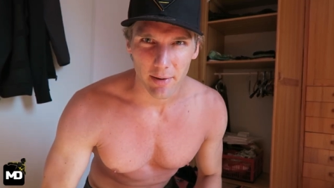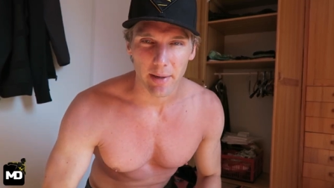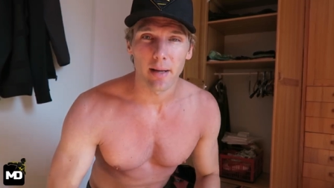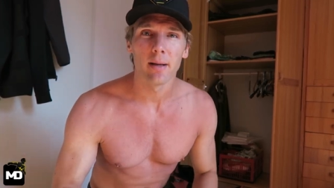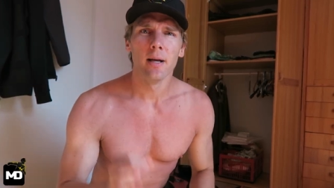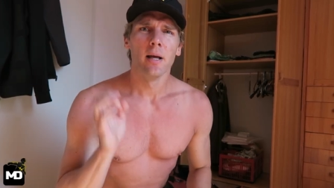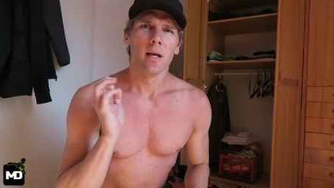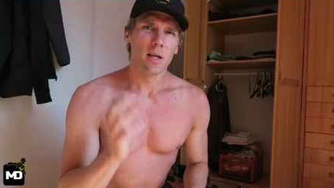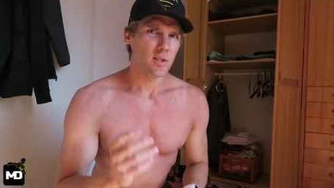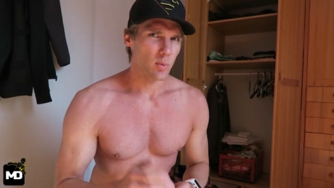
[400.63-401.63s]
area.
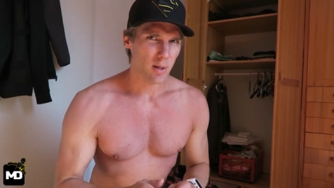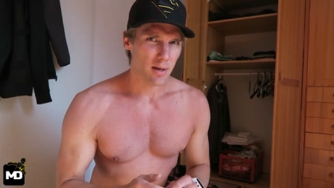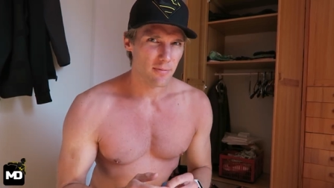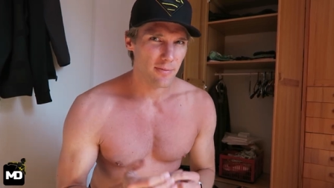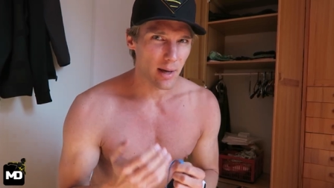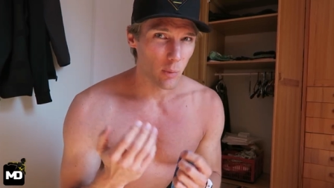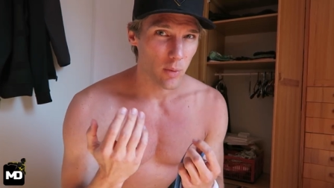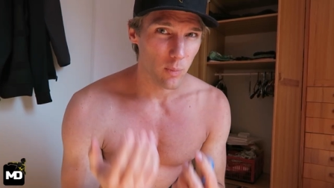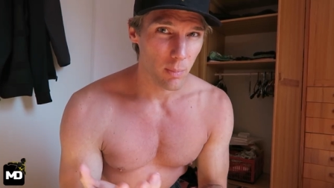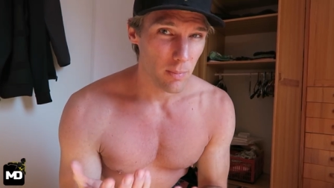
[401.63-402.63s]
So what I've found
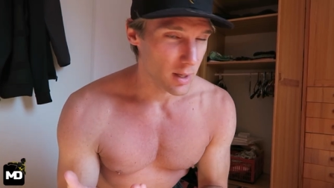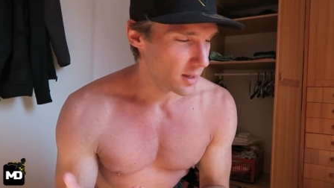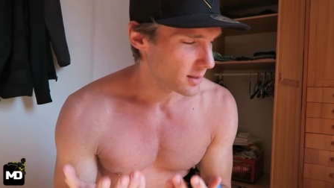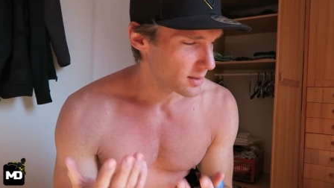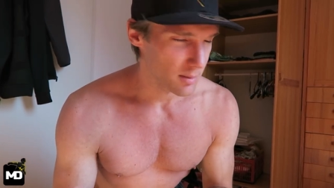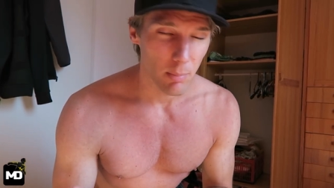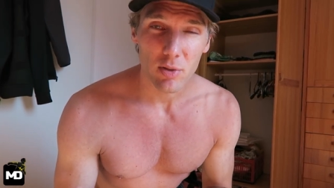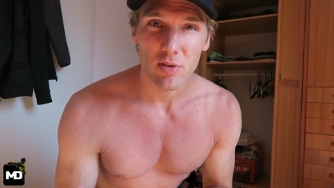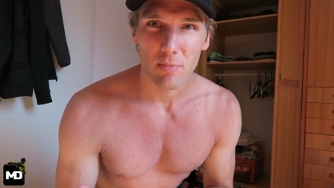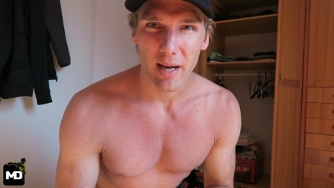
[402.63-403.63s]
with uh,
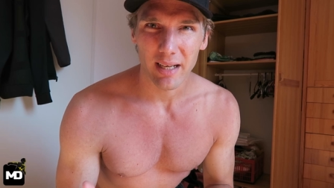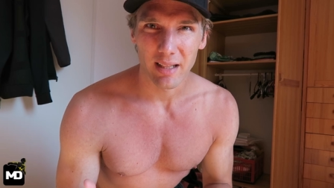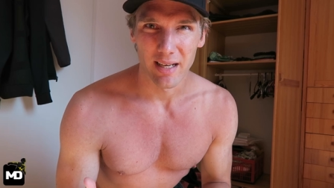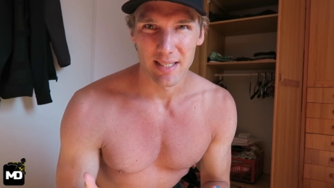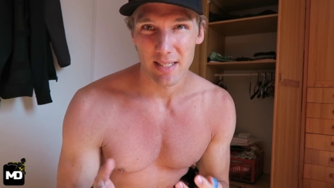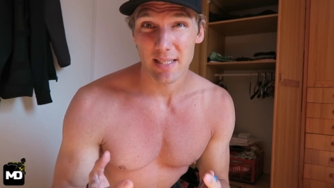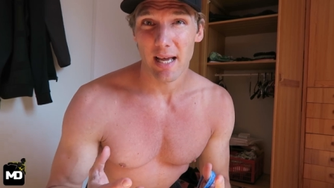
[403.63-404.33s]
most of my clients is